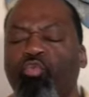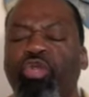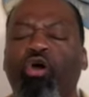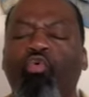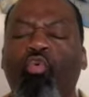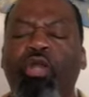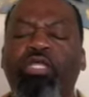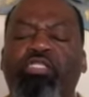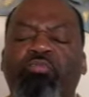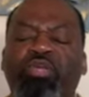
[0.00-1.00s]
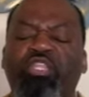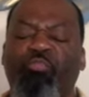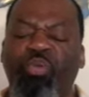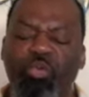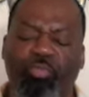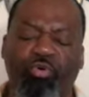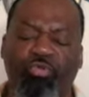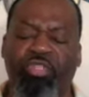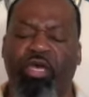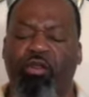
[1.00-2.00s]
We don't want it to be the
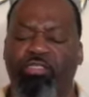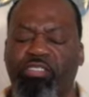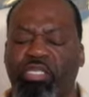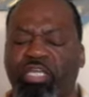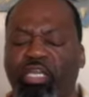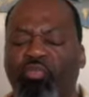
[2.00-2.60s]
people that are seen.